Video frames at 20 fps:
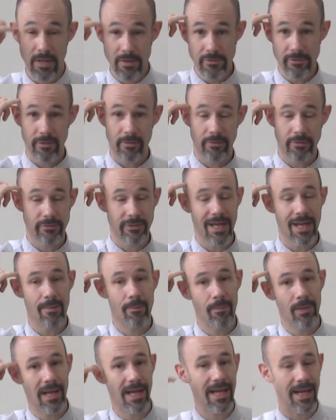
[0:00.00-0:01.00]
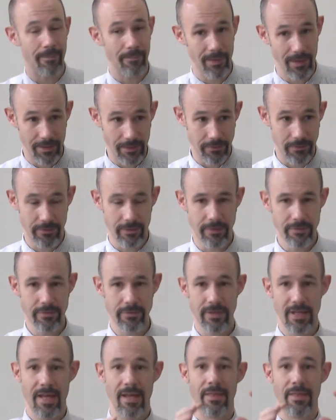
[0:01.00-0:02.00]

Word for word: So stay and play ambulances,